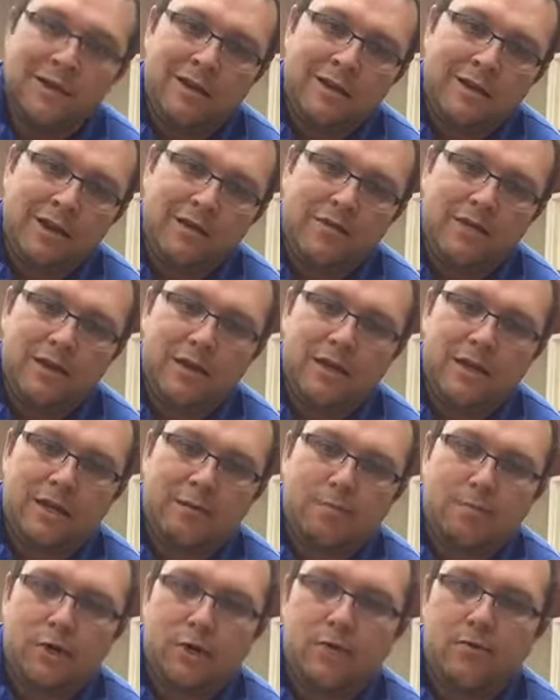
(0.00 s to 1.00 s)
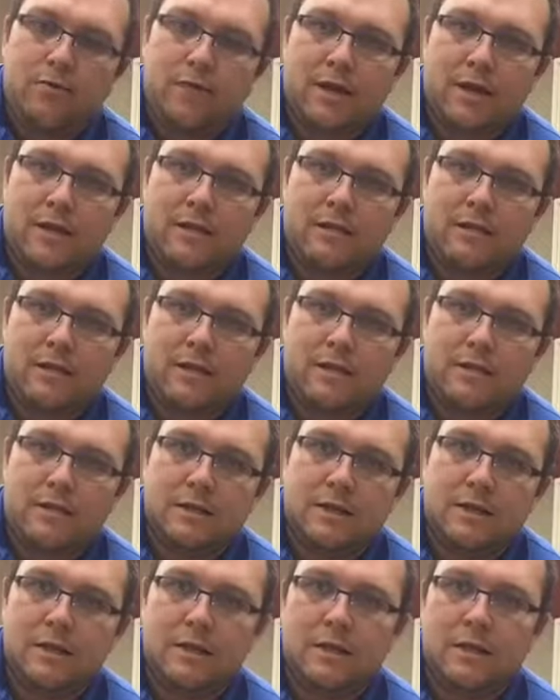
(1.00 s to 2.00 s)
I think in both cases
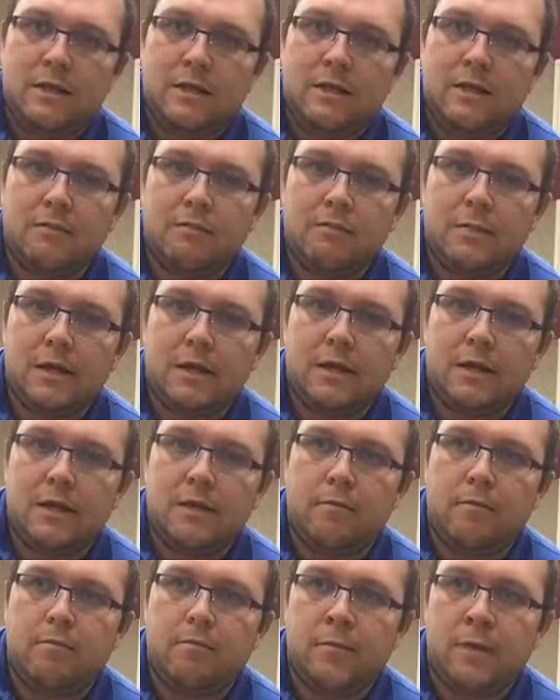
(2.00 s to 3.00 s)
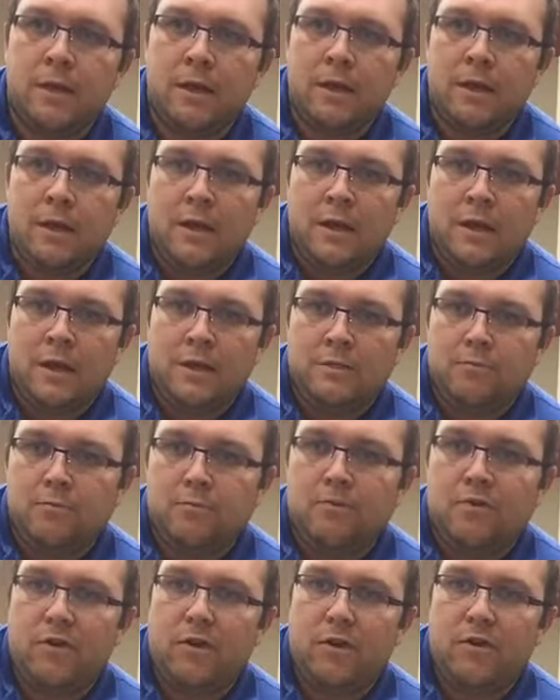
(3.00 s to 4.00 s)
it can be it's
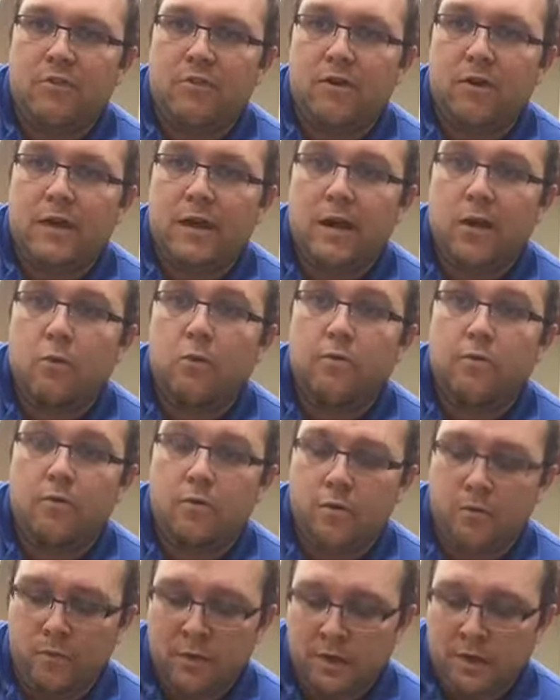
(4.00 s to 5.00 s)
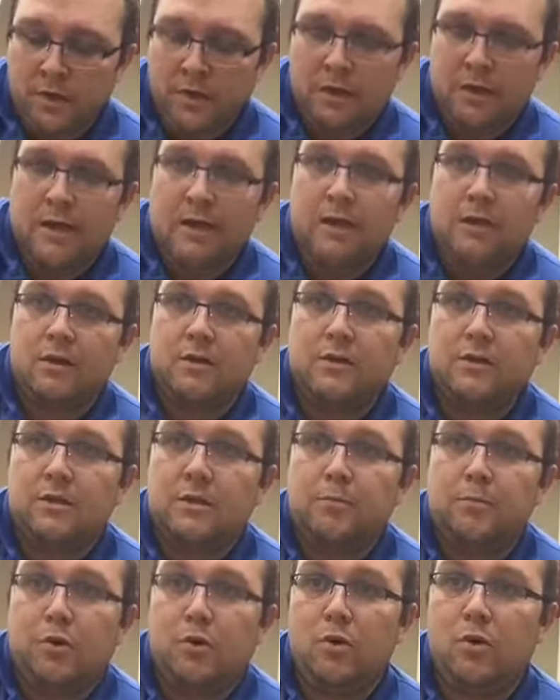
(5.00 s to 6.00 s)
very, very helpful. Now, to
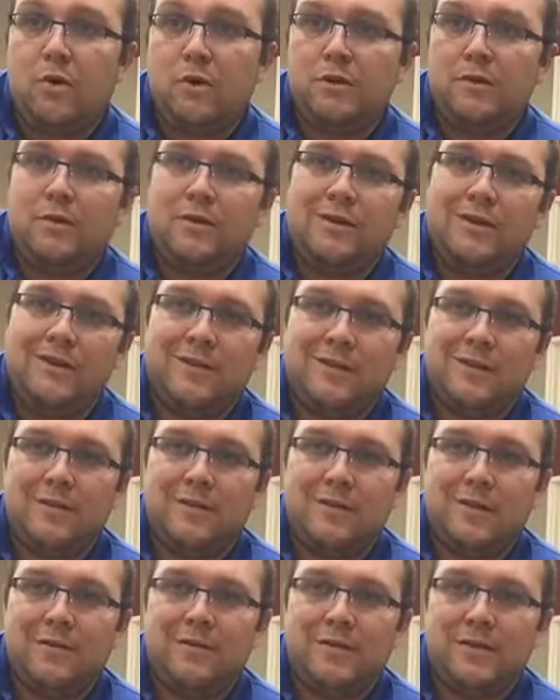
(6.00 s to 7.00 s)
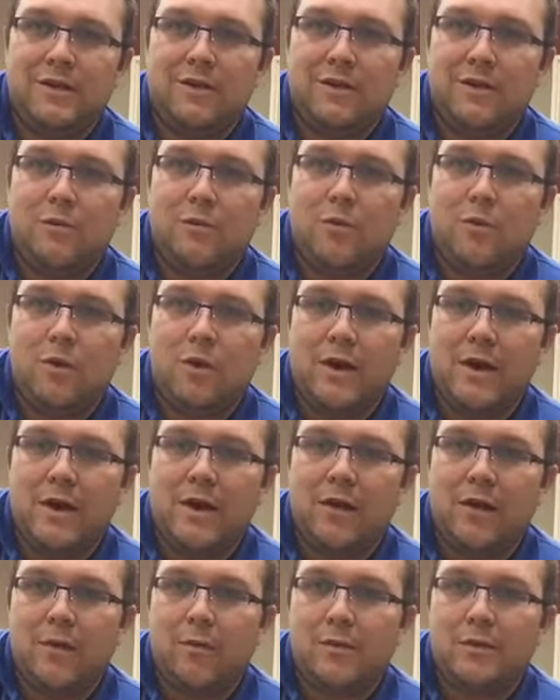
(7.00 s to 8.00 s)
kind of tell you why
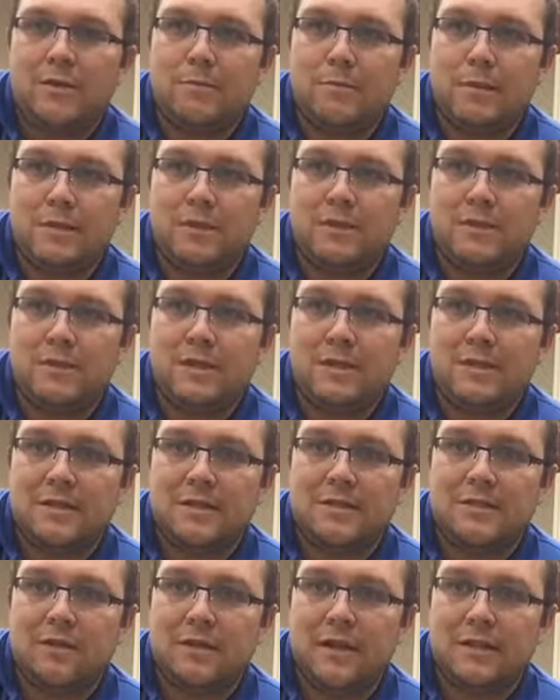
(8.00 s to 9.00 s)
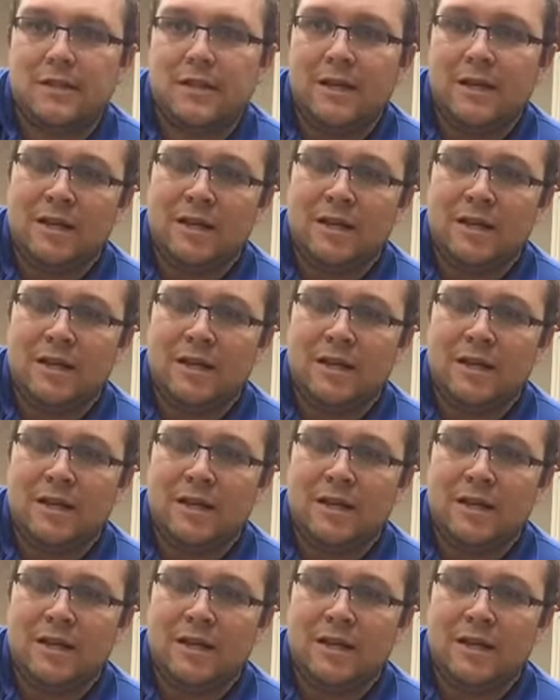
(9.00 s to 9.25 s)
I want to mention this exercise